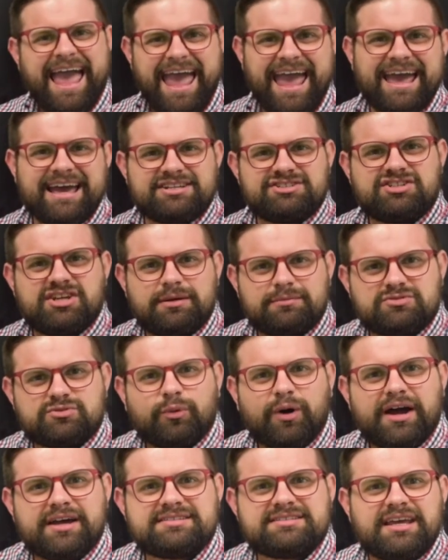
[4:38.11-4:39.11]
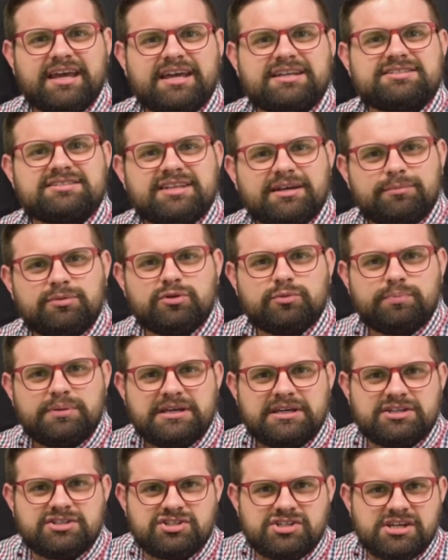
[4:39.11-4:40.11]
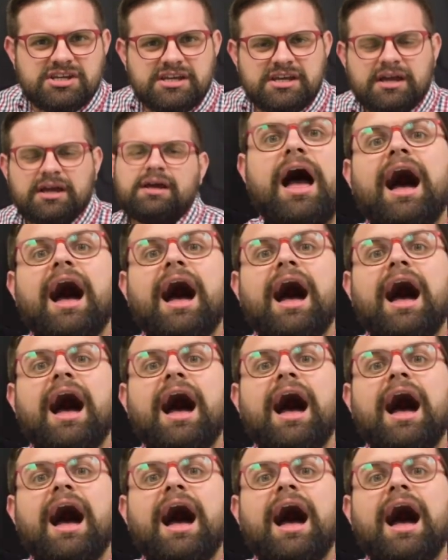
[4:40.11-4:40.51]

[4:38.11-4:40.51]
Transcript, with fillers: @JamesWiseHWPG.